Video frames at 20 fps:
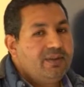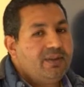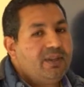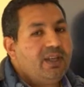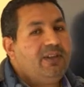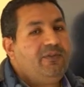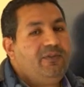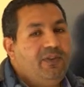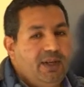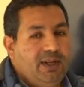the
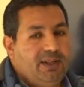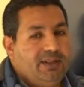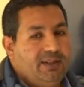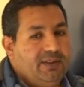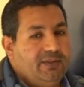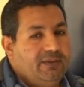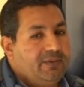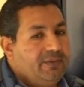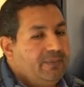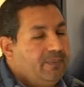
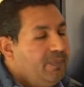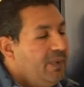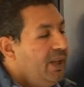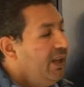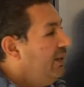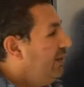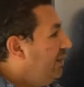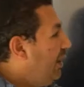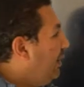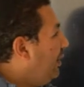infinitive.
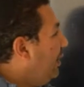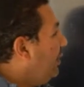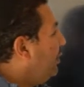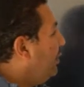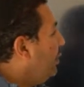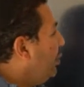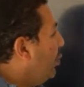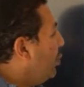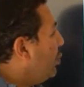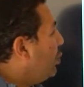
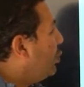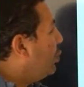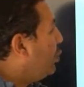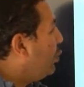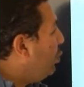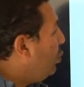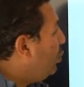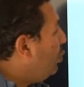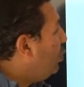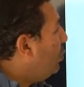Didn't use
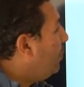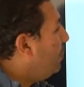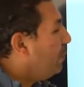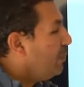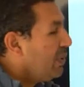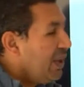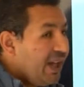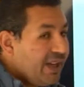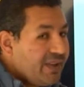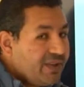to
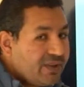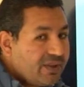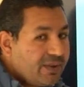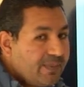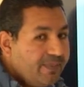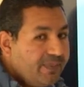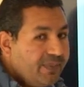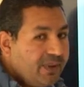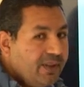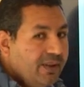plus
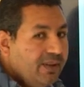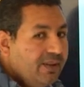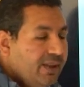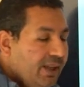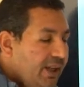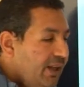the